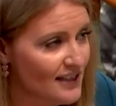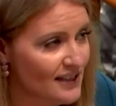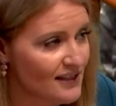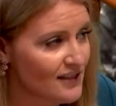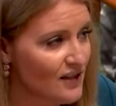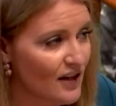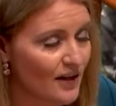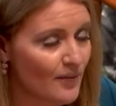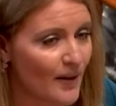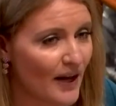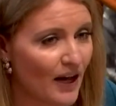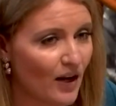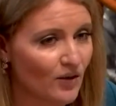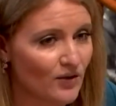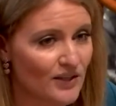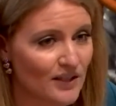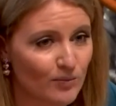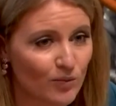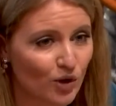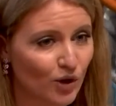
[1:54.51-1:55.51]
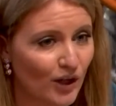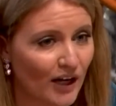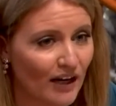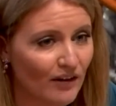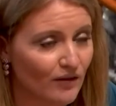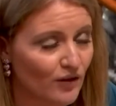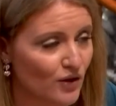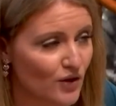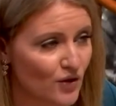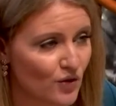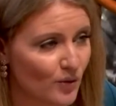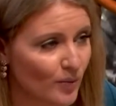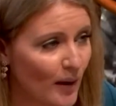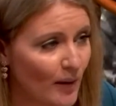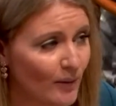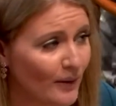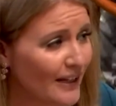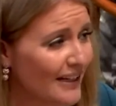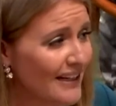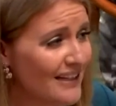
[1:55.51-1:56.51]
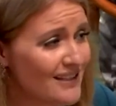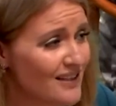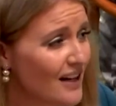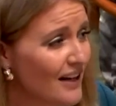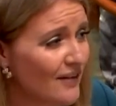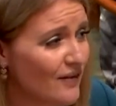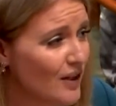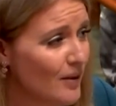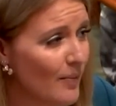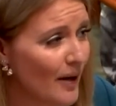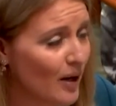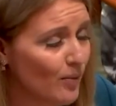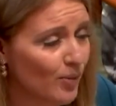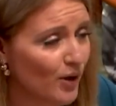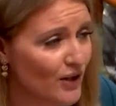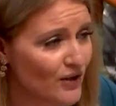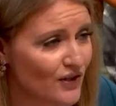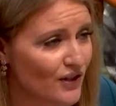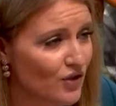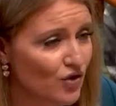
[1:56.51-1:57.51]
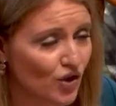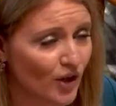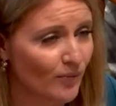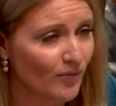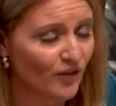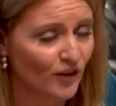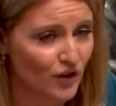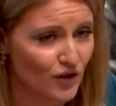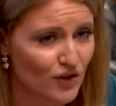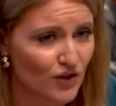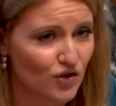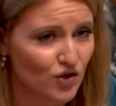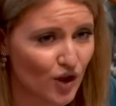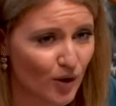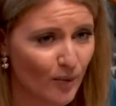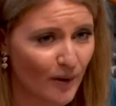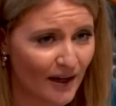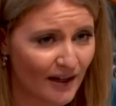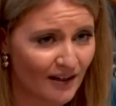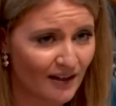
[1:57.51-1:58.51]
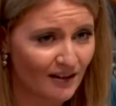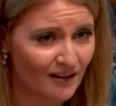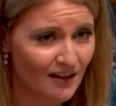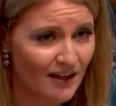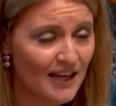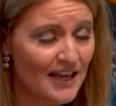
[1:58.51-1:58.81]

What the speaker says: it's not about Democrat versus Republican, it's not even about President Trump versus Joe Biden.